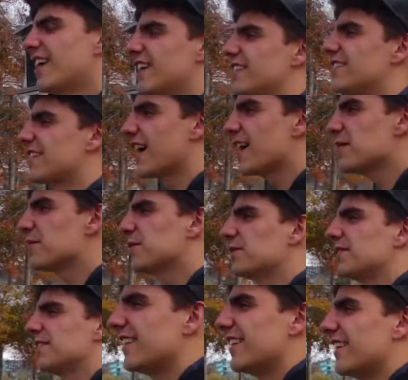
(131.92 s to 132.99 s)
and
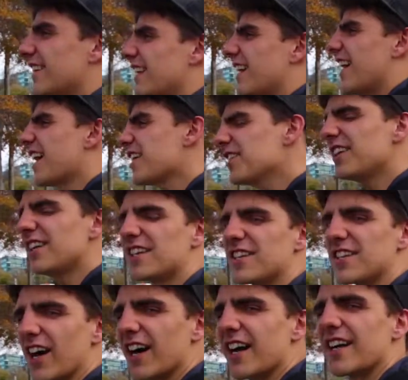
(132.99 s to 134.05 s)
table. Could
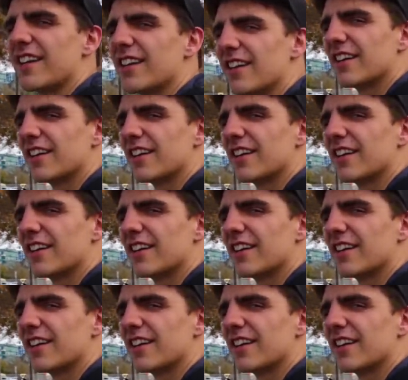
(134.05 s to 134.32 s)
have died.